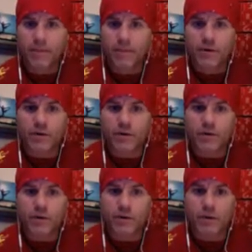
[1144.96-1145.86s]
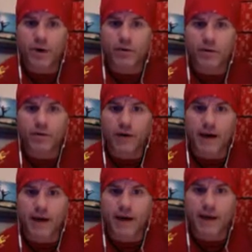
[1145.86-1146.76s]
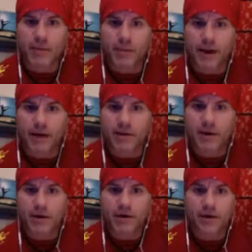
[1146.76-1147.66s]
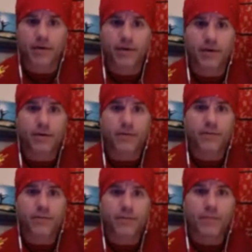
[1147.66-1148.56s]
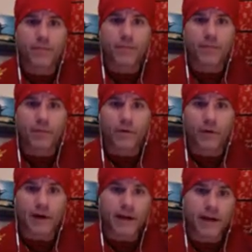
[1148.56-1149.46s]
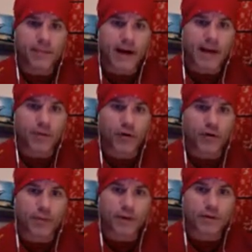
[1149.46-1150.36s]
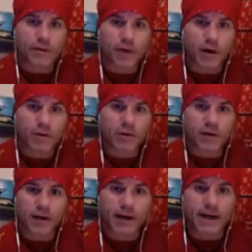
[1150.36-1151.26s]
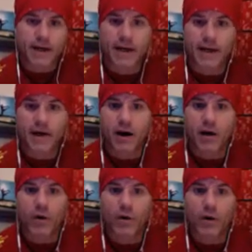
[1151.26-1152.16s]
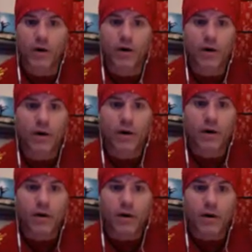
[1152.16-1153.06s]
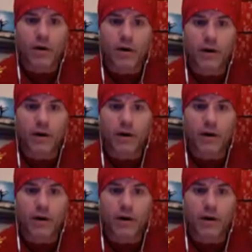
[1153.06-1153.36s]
just always trying to keep the base under. Trying to keep that movement. So just like an Aikido or, a